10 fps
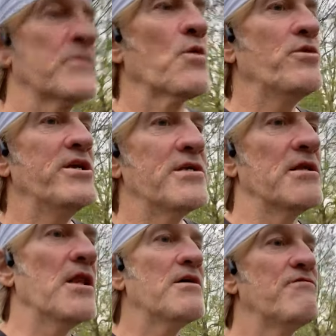We need to
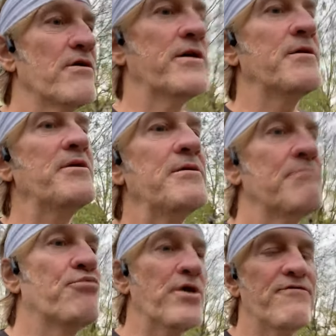love our enemy,
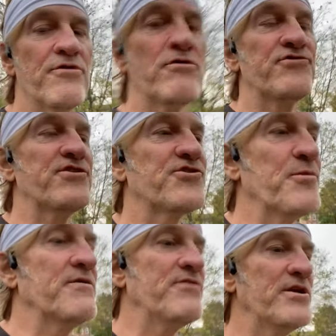pray for those who
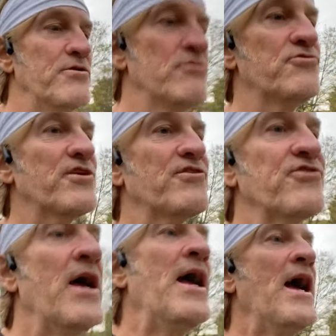despitefully use us,
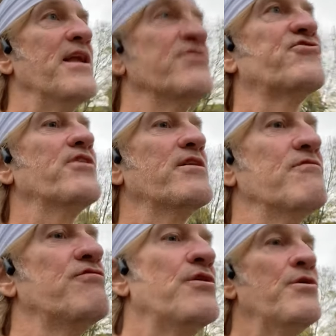and instead
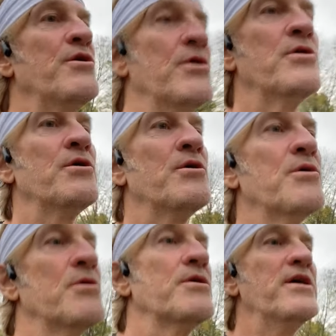of
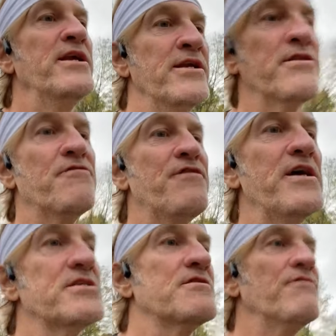getting in the
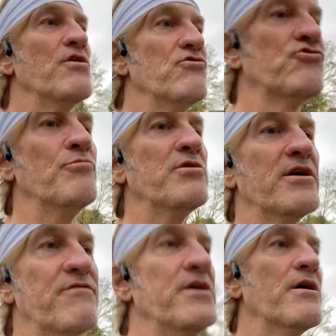face of those who
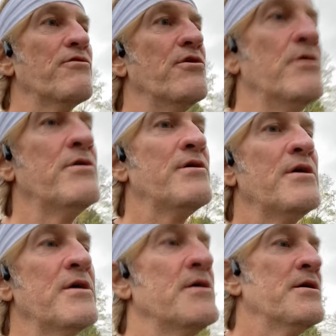believe the other
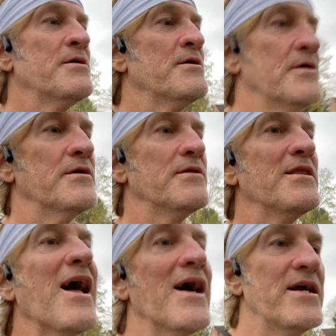uh,
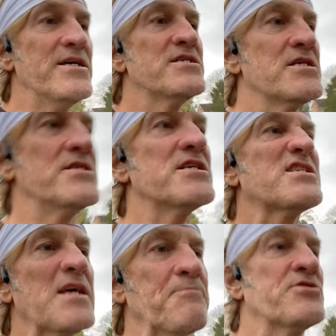lies and
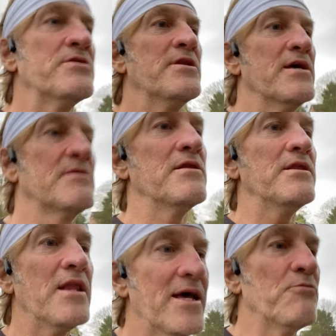deception that
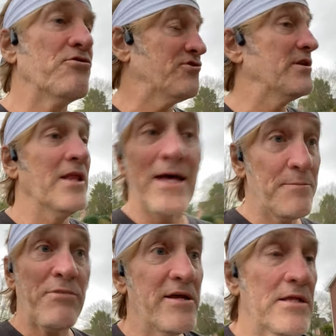let, was
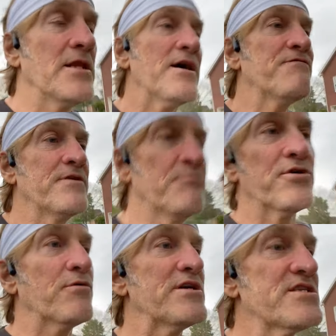led by the left and
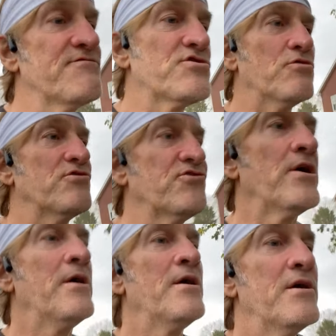progressives towards
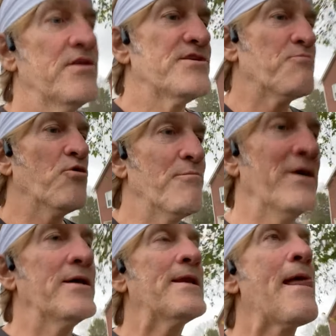this one
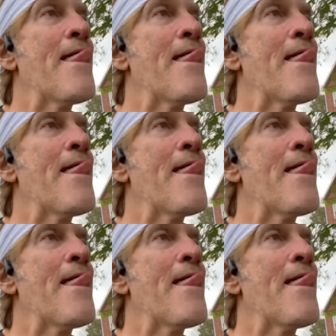man,